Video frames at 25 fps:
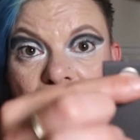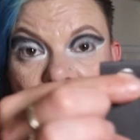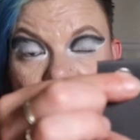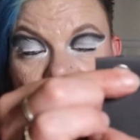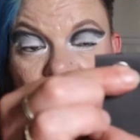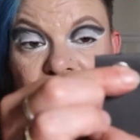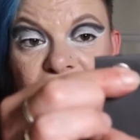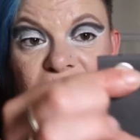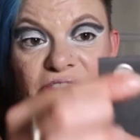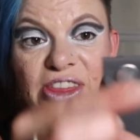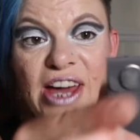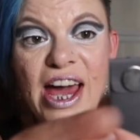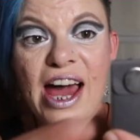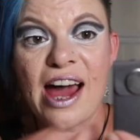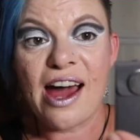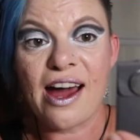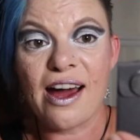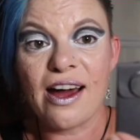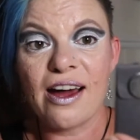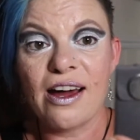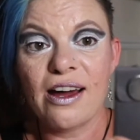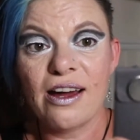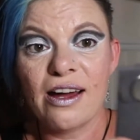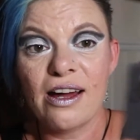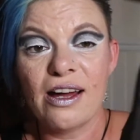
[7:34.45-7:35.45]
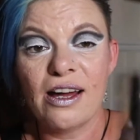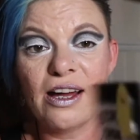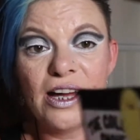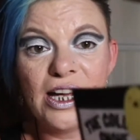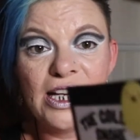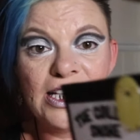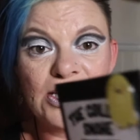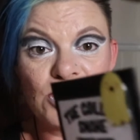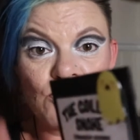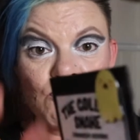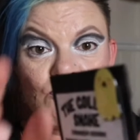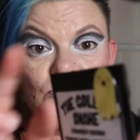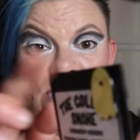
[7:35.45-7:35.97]
And that
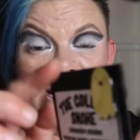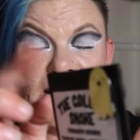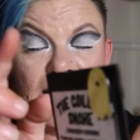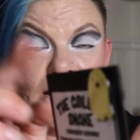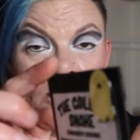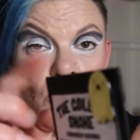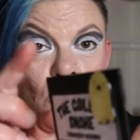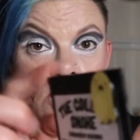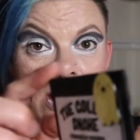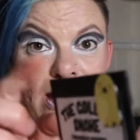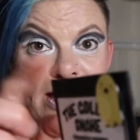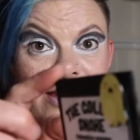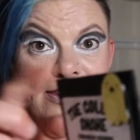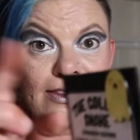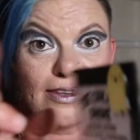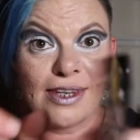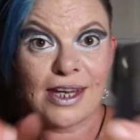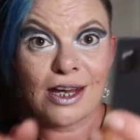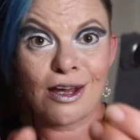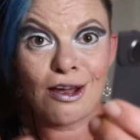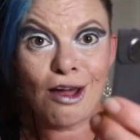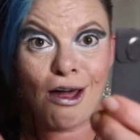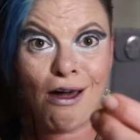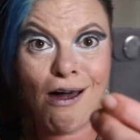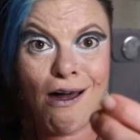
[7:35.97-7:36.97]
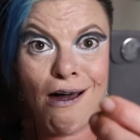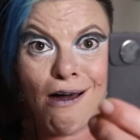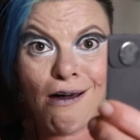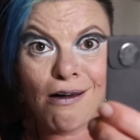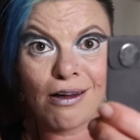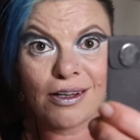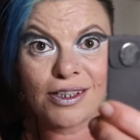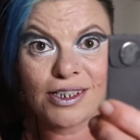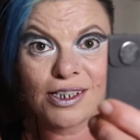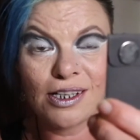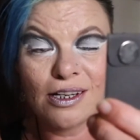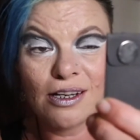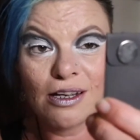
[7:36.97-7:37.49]
is really quite thick
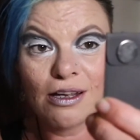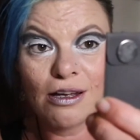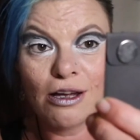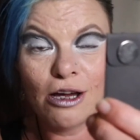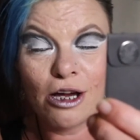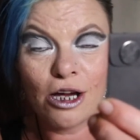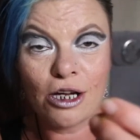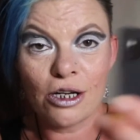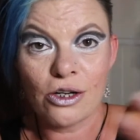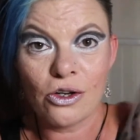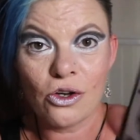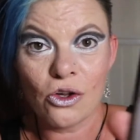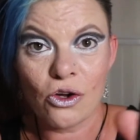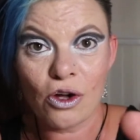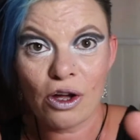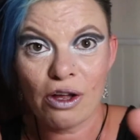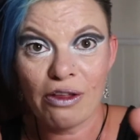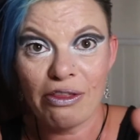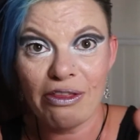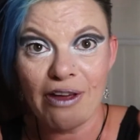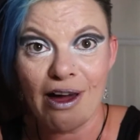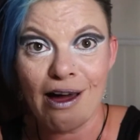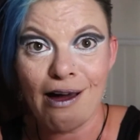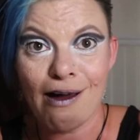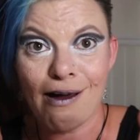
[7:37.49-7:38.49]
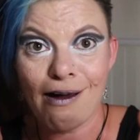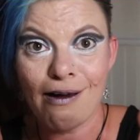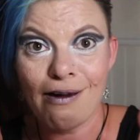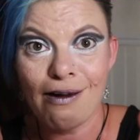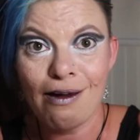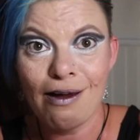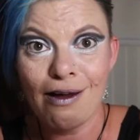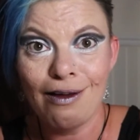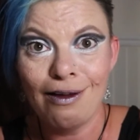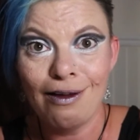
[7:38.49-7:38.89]
card. And look at that.